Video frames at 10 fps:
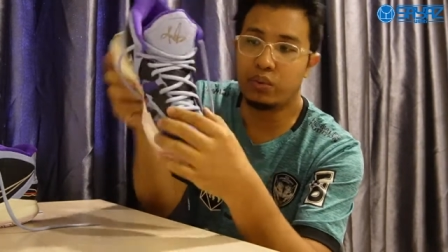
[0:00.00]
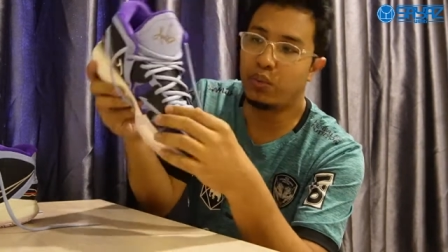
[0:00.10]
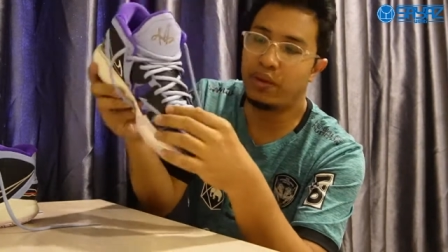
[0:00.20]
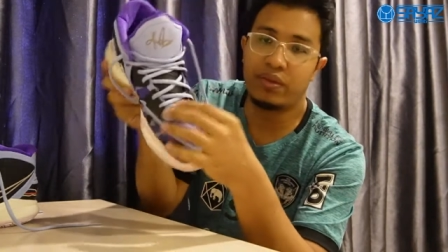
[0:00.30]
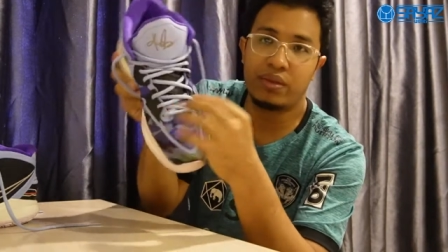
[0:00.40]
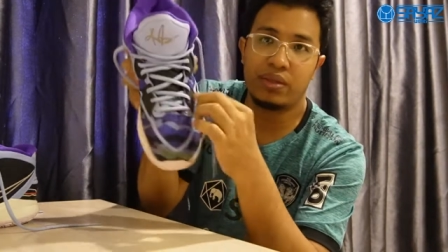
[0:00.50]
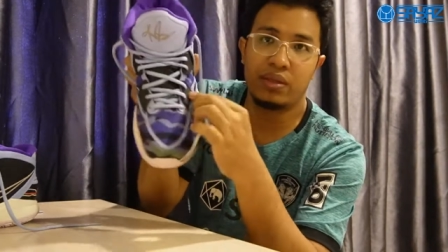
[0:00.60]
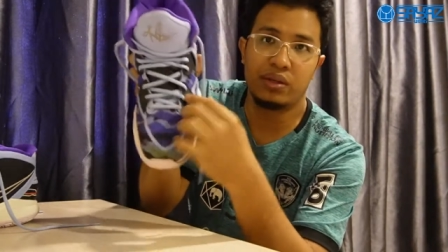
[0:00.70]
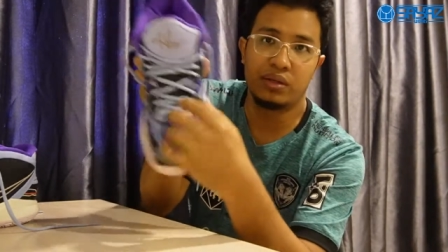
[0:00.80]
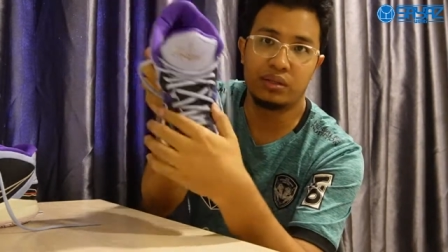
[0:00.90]
with
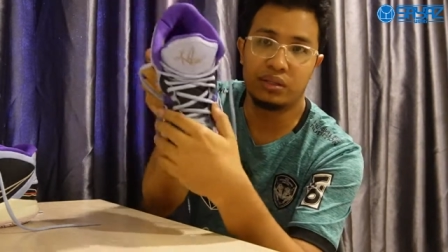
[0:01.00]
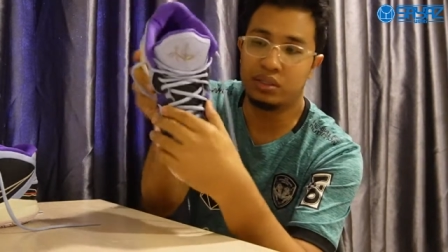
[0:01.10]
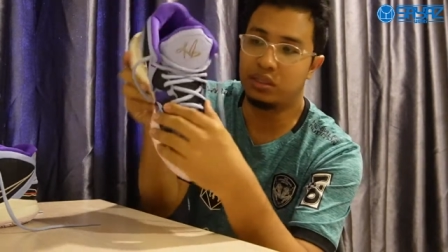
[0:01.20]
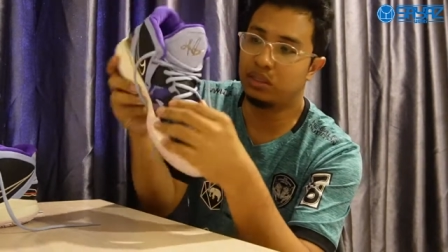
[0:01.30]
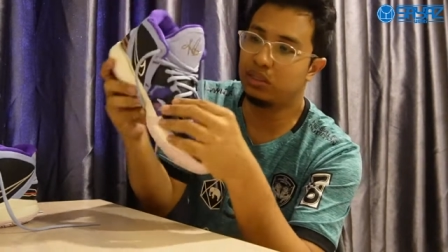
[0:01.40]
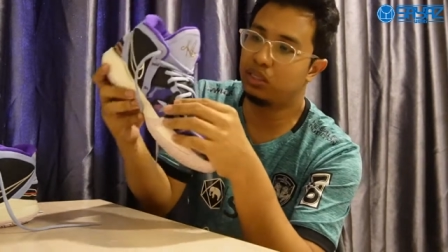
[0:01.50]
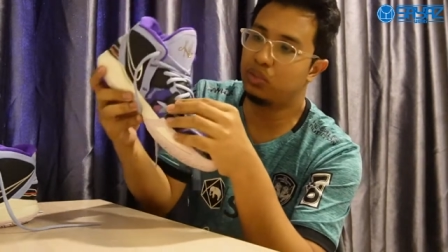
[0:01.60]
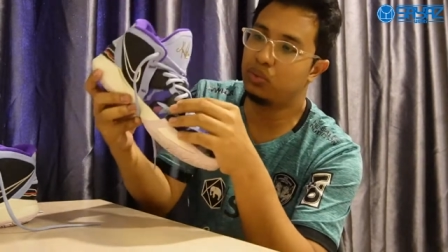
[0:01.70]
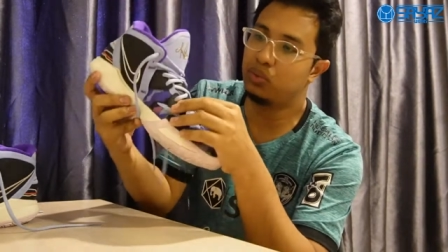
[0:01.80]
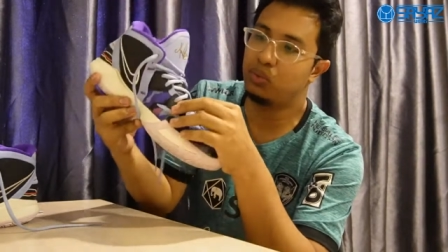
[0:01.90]
the
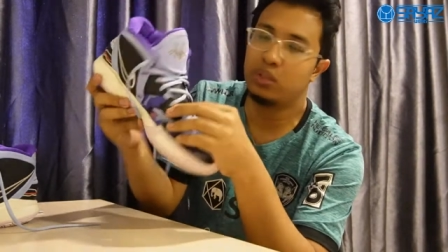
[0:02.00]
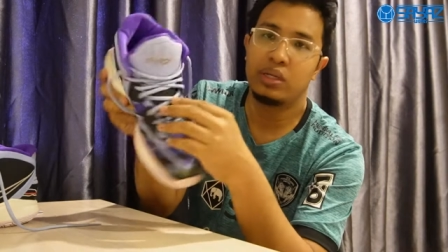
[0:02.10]
shoe